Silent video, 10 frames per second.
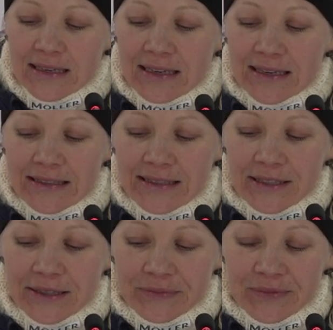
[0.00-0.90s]
And
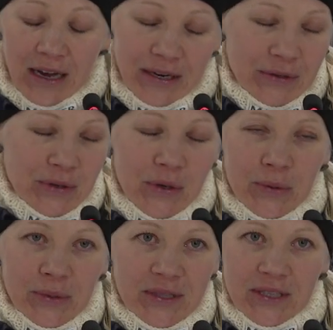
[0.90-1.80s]
I don't know,
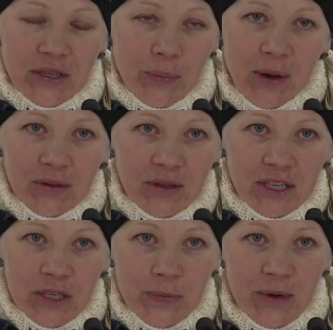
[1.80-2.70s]
was it about the
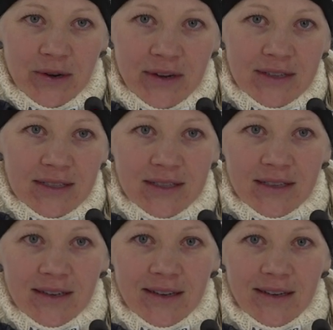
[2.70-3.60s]
experience?
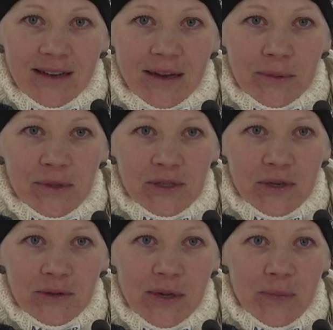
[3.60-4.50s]
I was
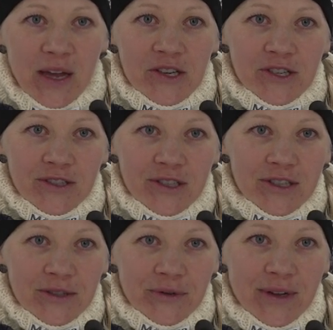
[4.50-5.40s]
only patient
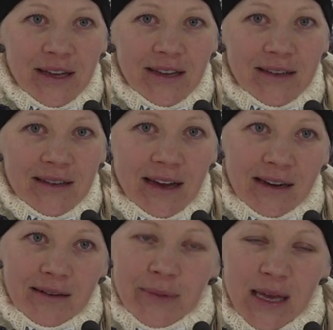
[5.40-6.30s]
today,
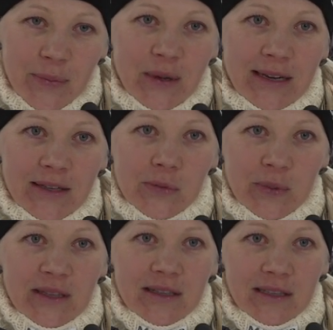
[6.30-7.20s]
and maybe a little
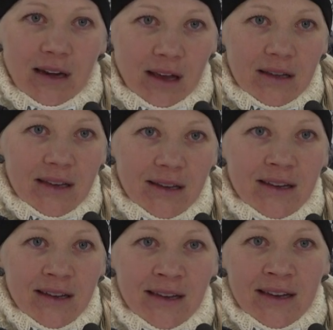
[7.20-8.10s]
bit
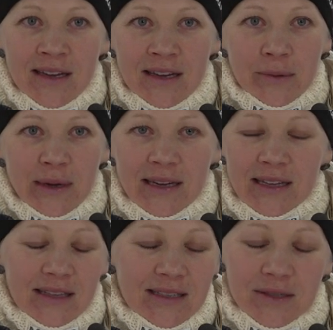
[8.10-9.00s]
lucky. When
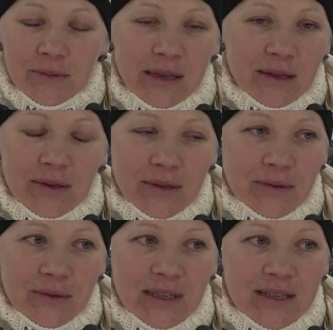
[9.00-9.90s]
in this weather,
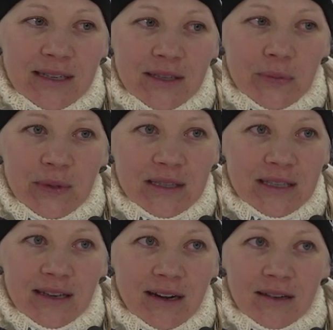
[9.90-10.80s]
you need a little bit
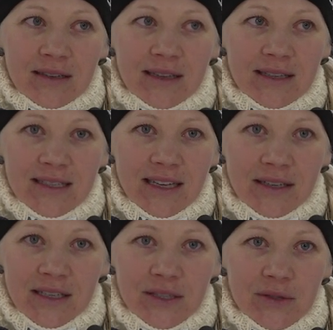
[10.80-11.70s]
luck in the
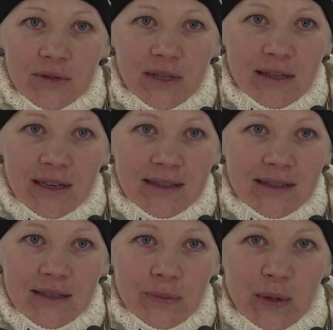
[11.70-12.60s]
standing shooting,
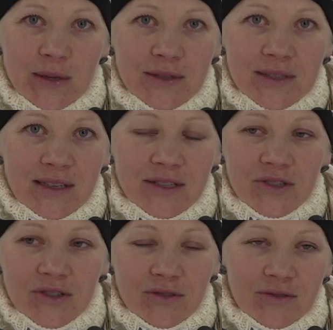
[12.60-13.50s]
that because the
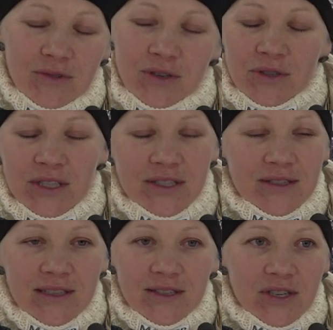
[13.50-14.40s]

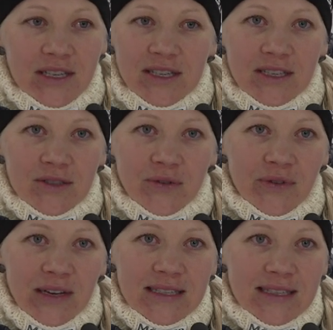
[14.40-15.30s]
conditions are changing so
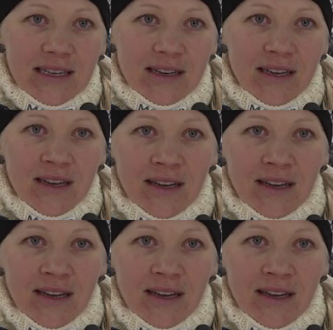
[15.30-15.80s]
fast and